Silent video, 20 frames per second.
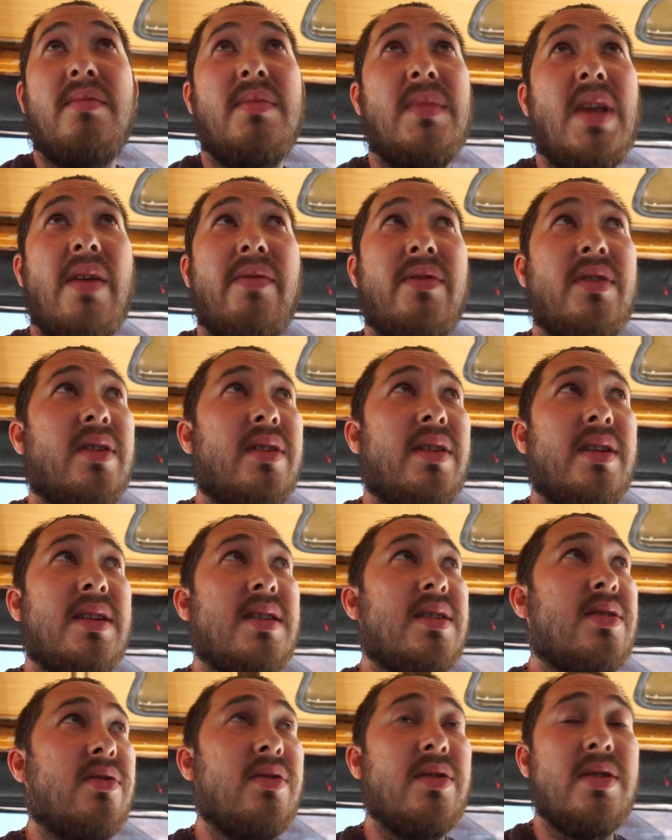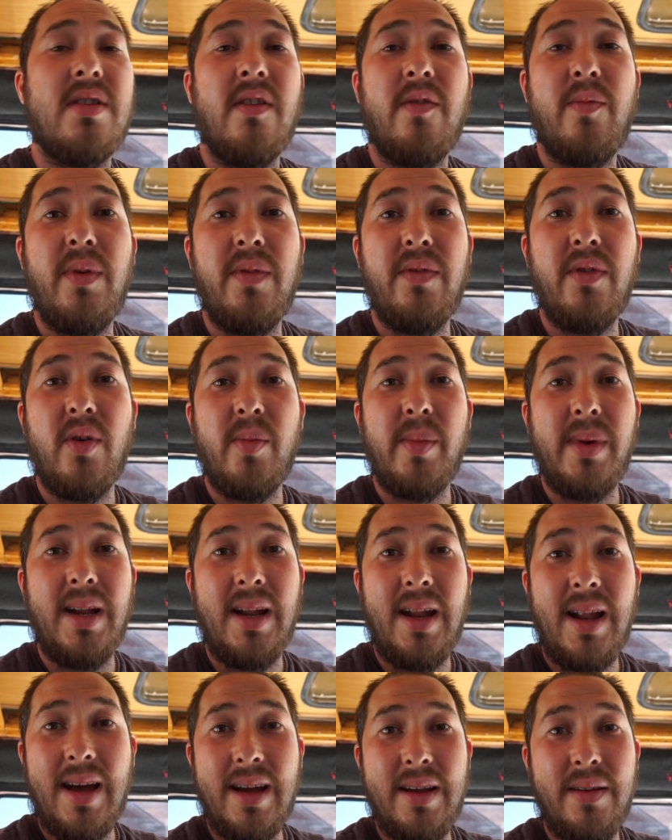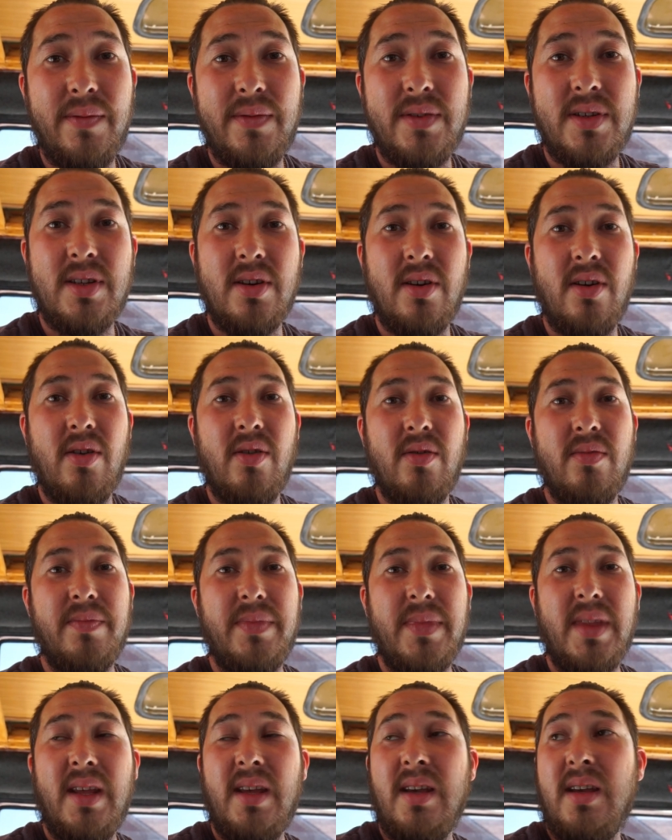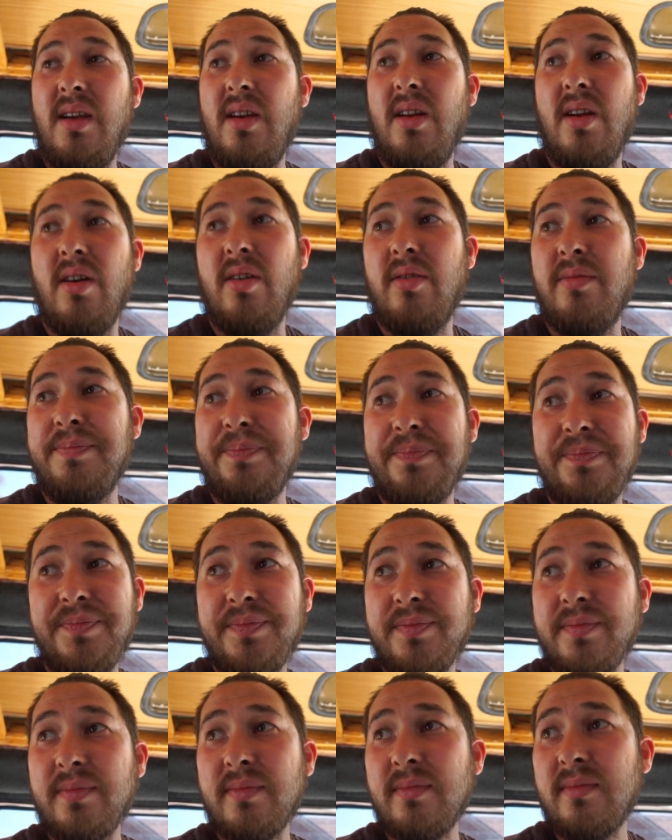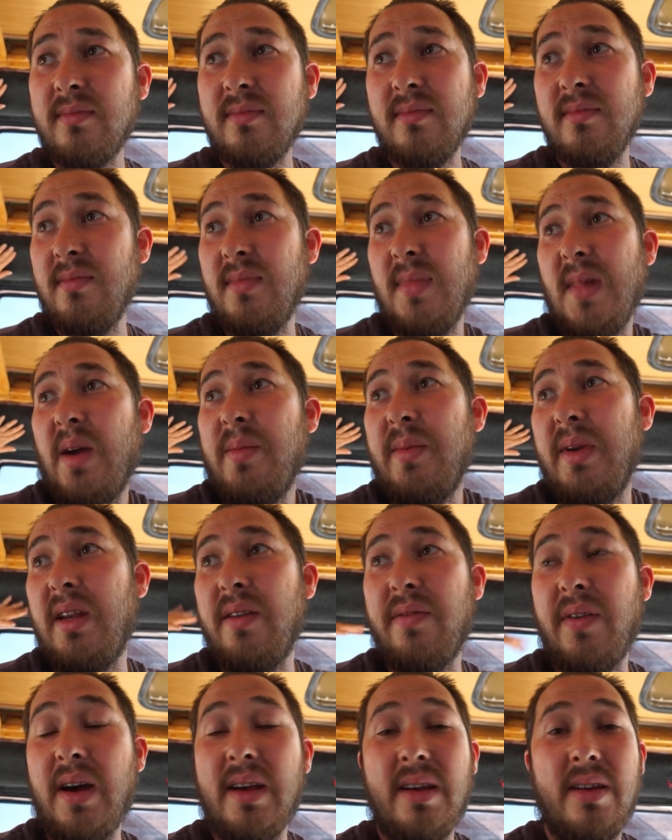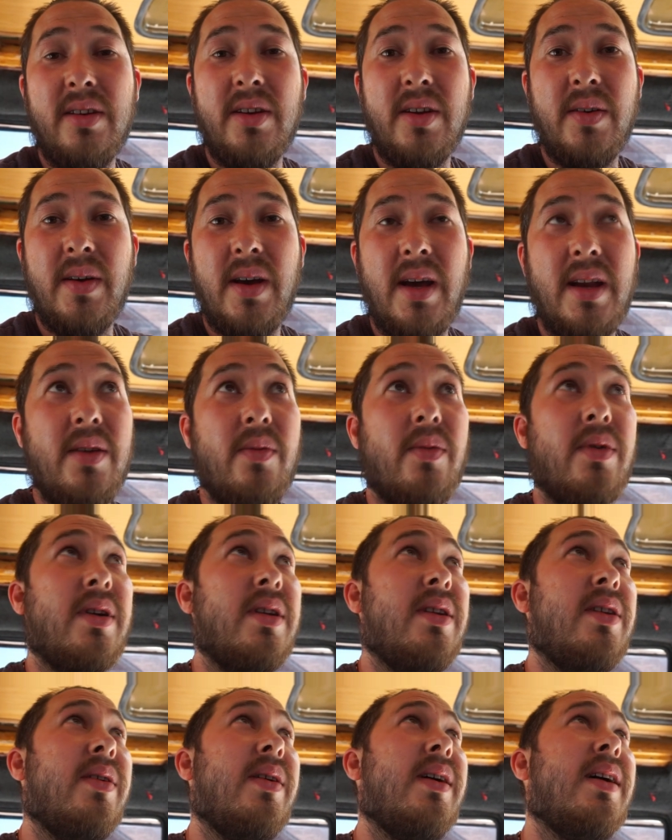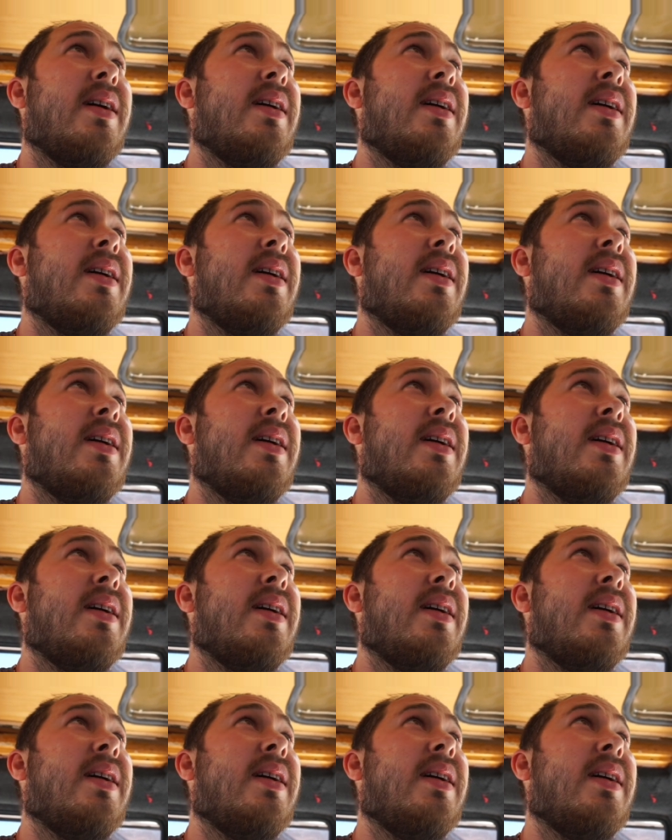never done this sort of stuff before in my life, so, you know, I mean, if I can do it, anyone can do it.